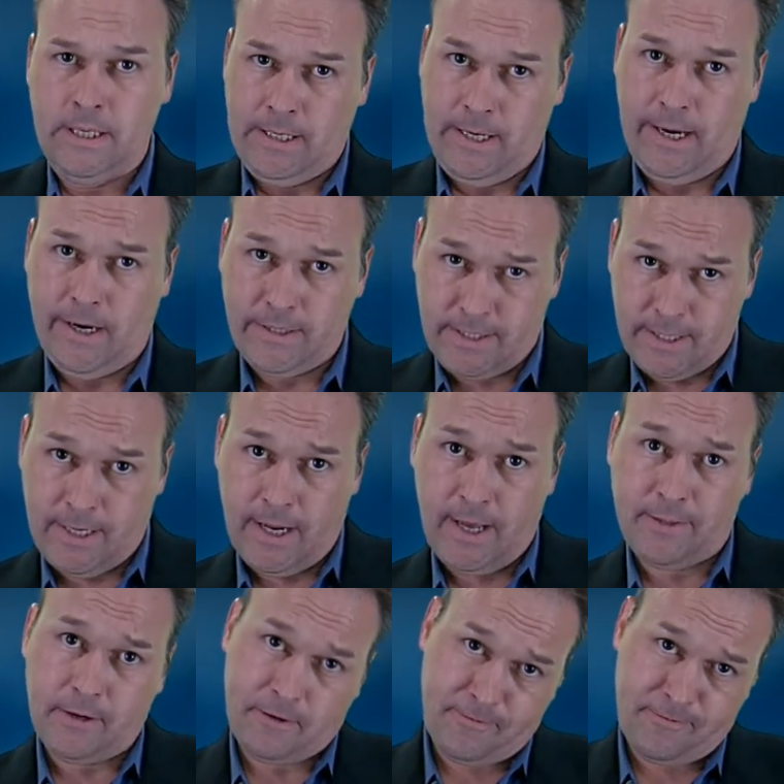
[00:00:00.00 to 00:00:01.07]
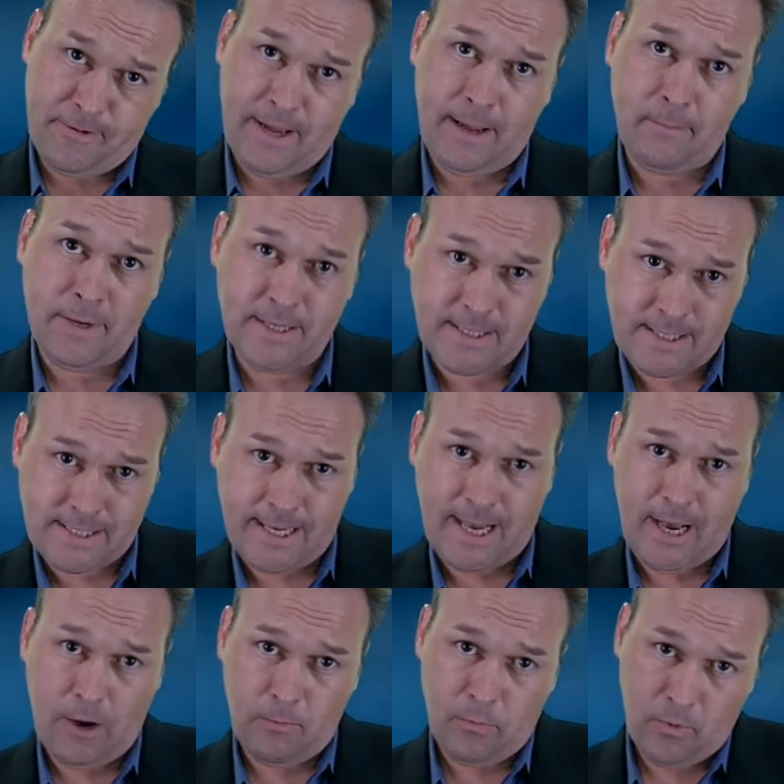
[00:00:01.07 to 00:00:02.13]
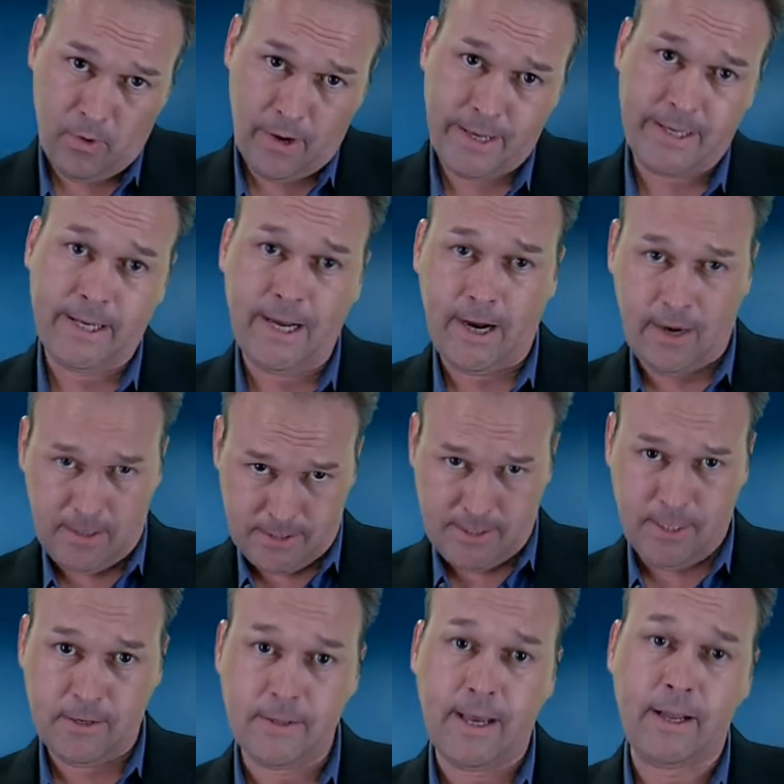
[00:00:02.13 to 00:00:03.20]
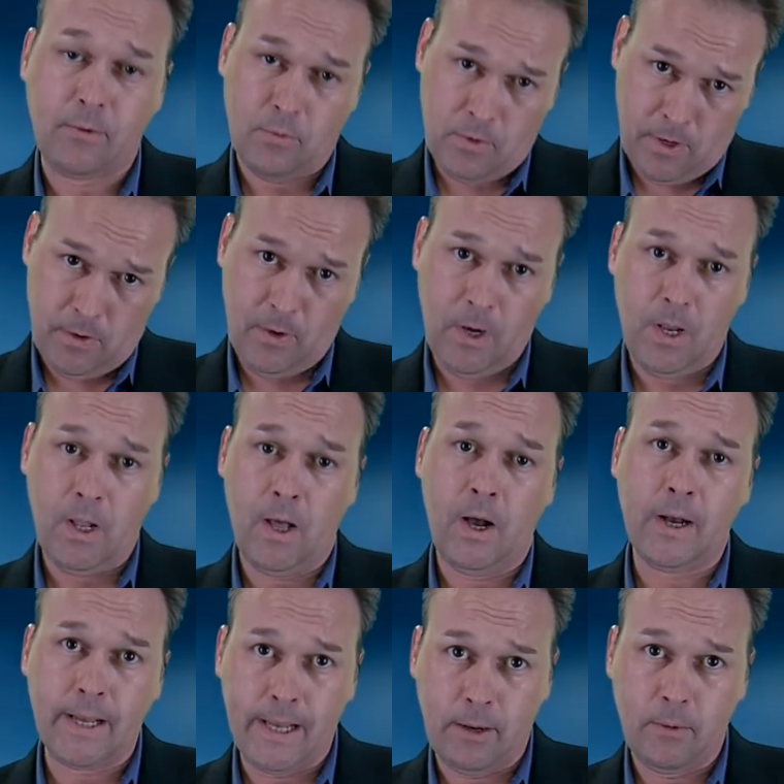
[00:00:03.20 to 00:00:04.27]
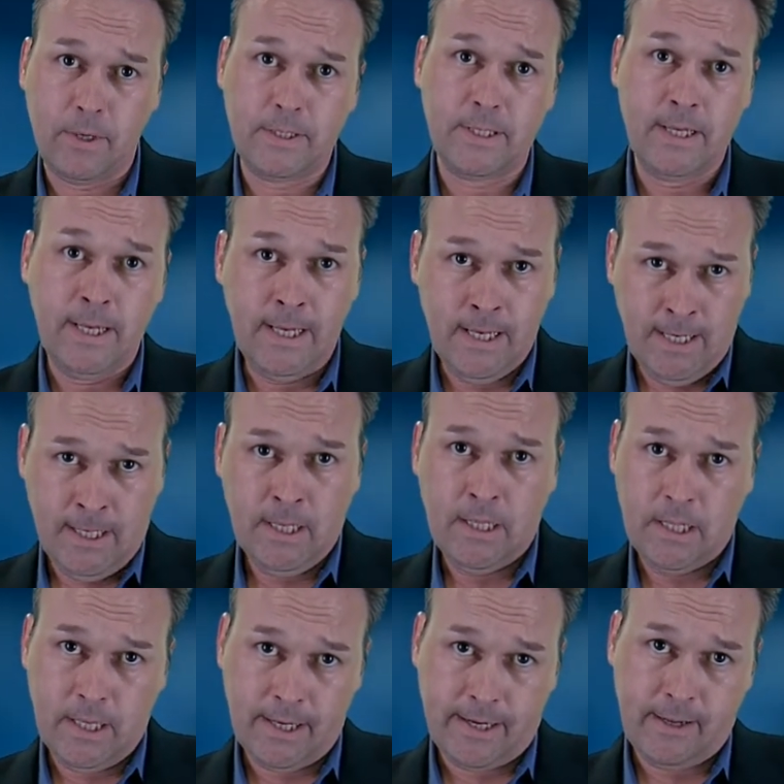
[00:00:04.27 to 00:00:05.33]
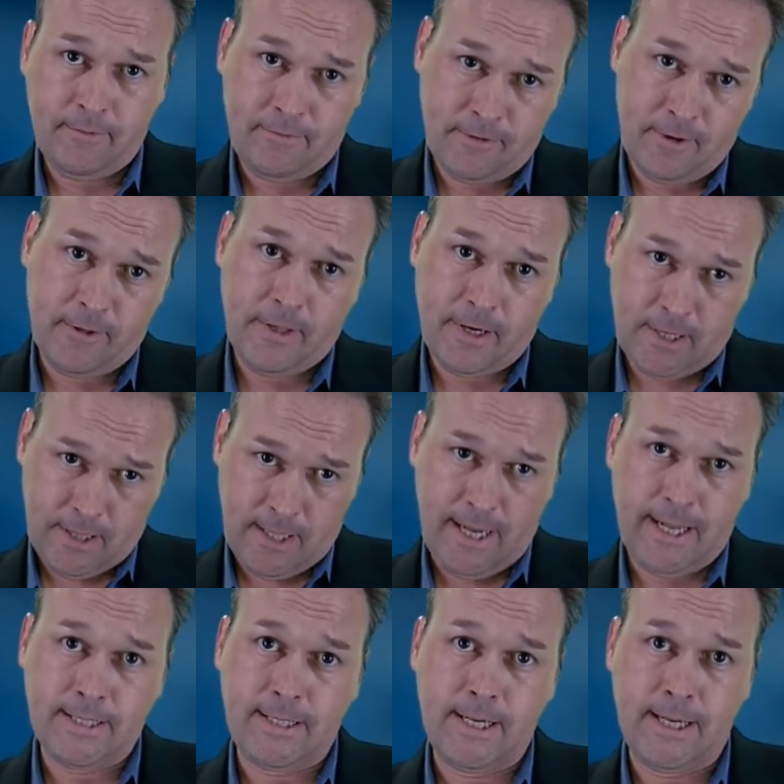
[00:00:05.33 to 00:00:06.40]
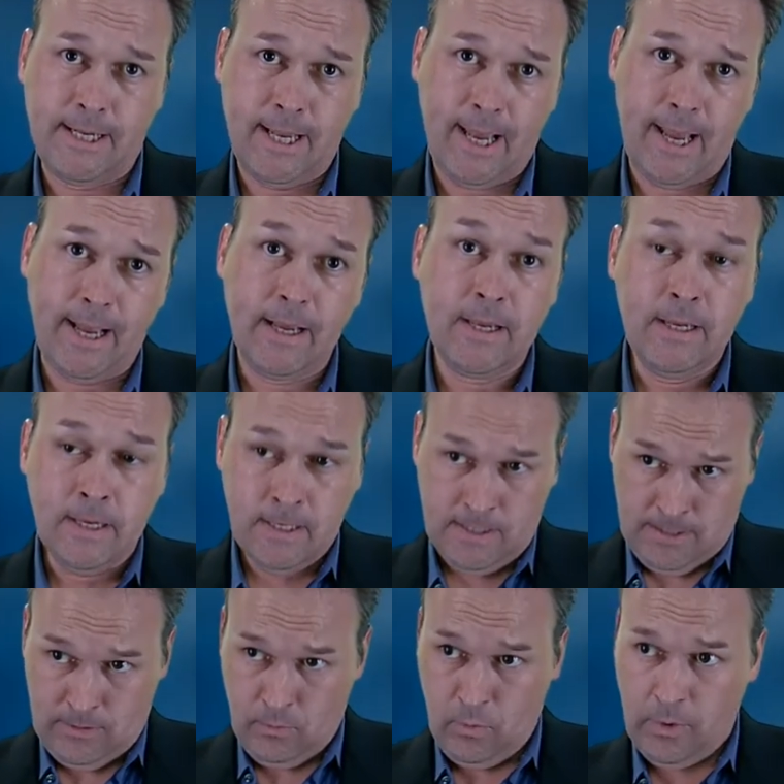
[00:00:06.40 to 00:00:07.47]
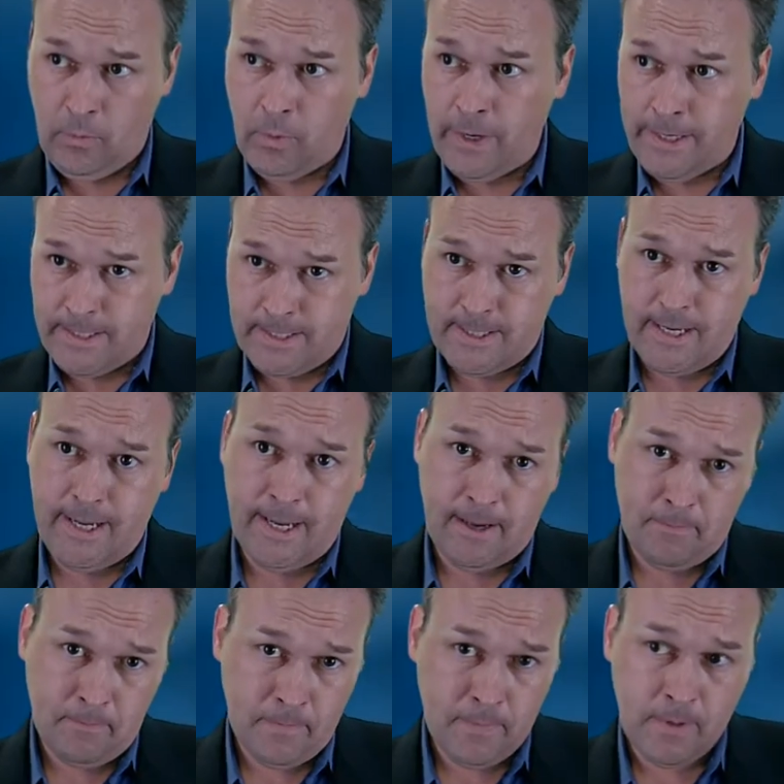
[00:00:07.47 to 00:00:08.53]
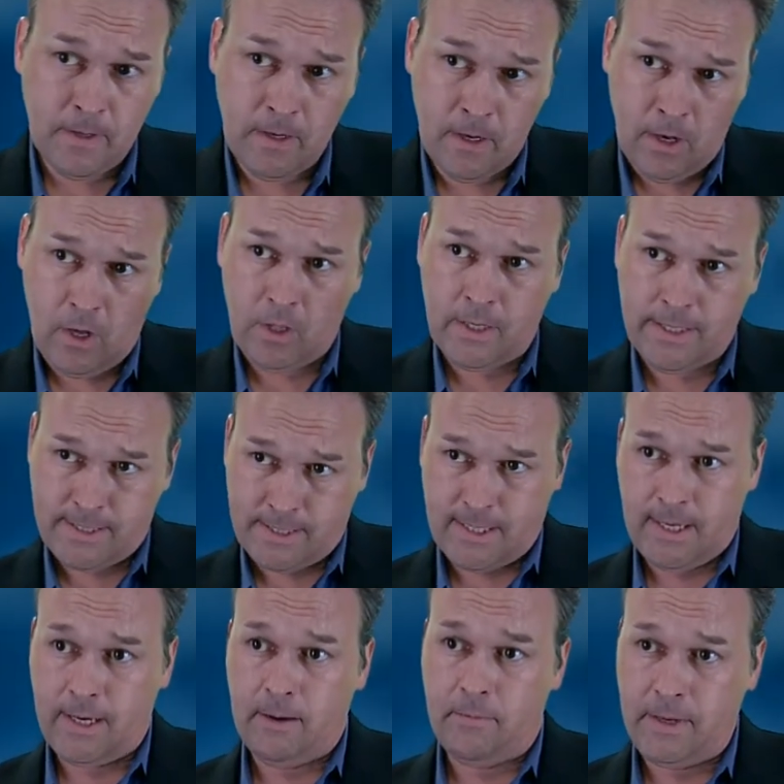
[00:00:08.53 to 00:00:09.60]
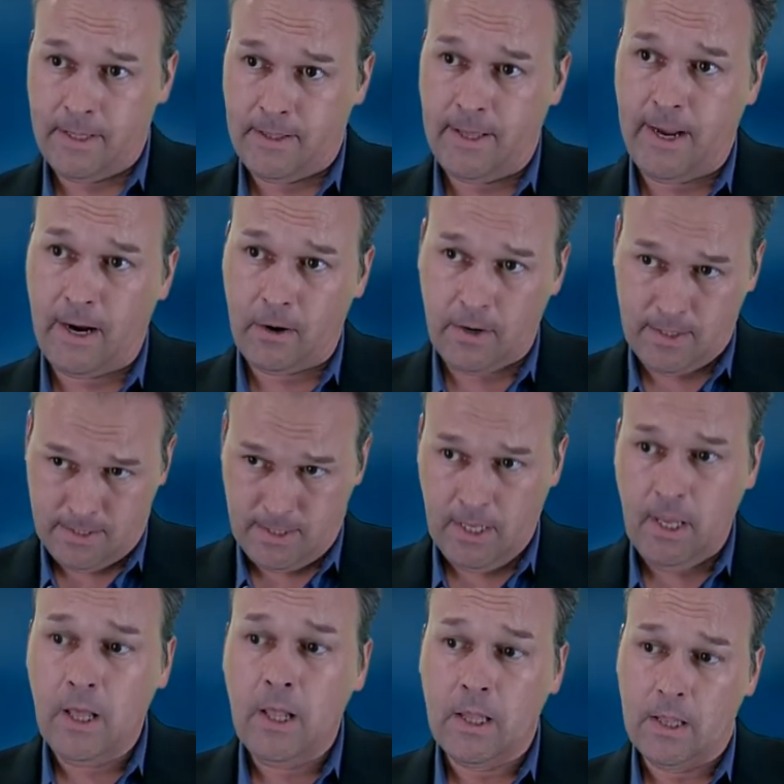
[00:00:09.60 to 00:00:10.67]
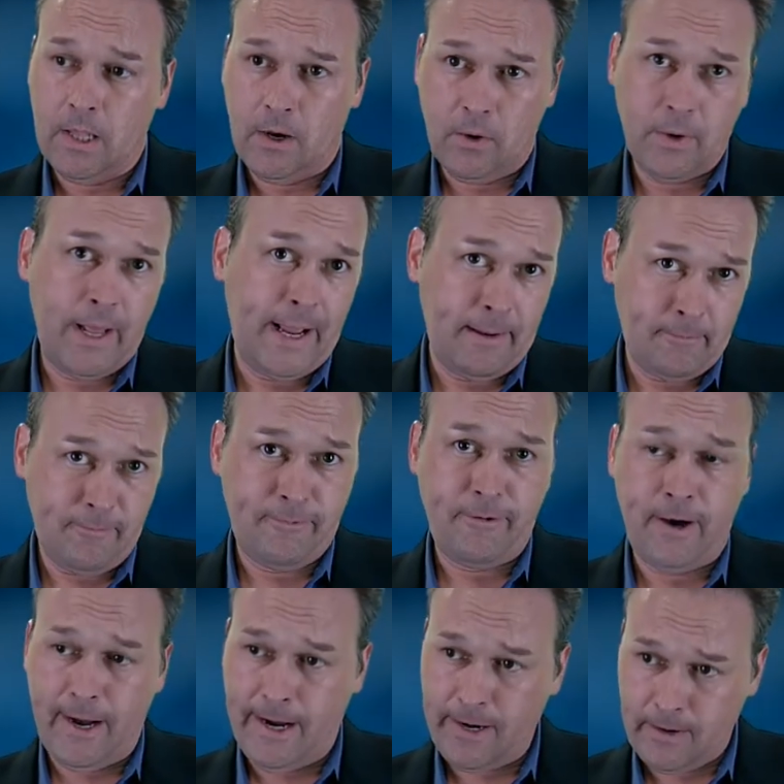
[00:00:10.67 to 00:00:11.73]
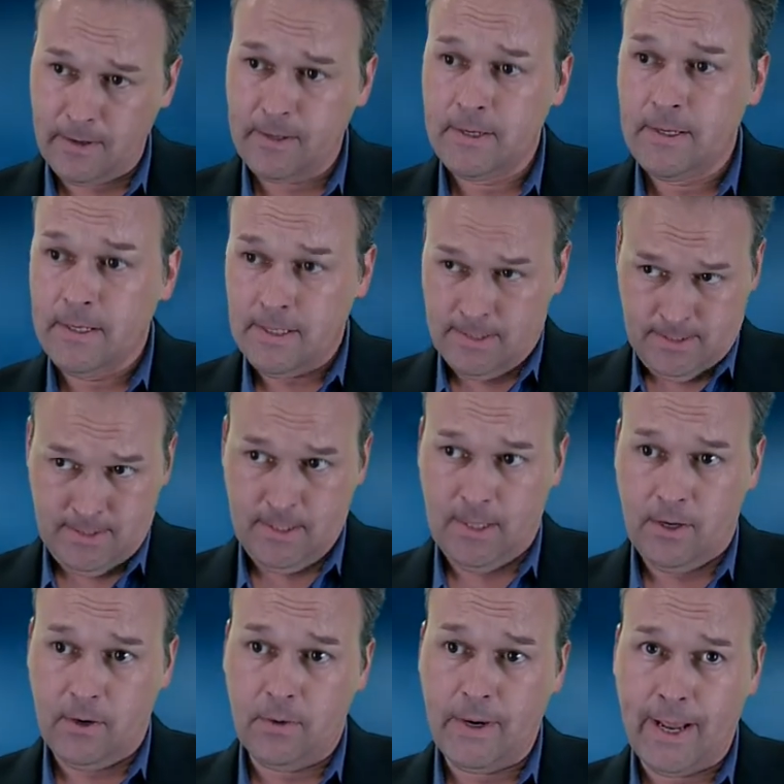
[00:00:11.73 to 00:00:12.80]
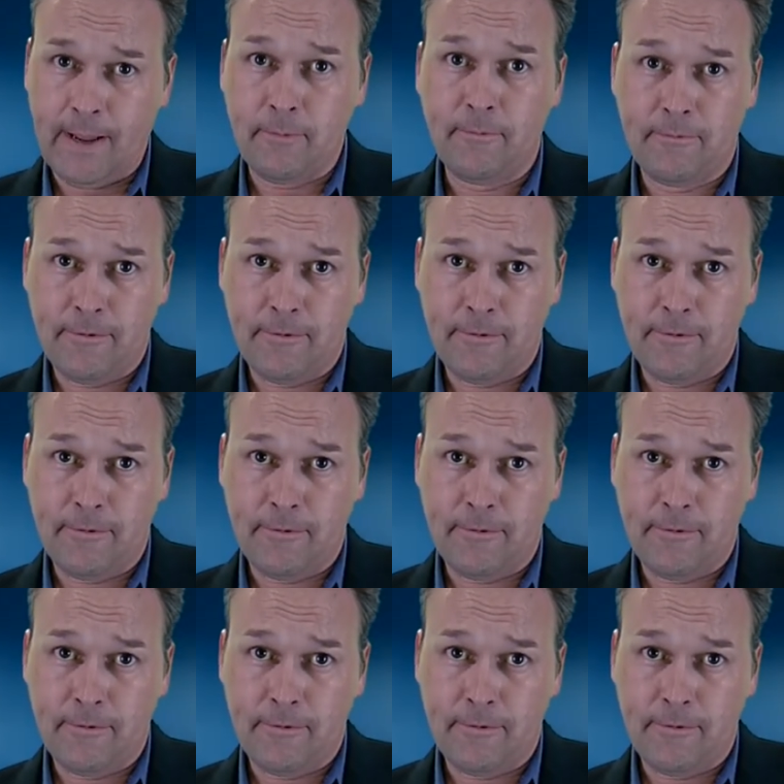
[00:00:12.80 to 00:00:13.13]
Here's another famous cowboy character that rode along. He was looking for the Clancy gang. When we see him, all it's gonna be there is load, aim, fire, load, aim,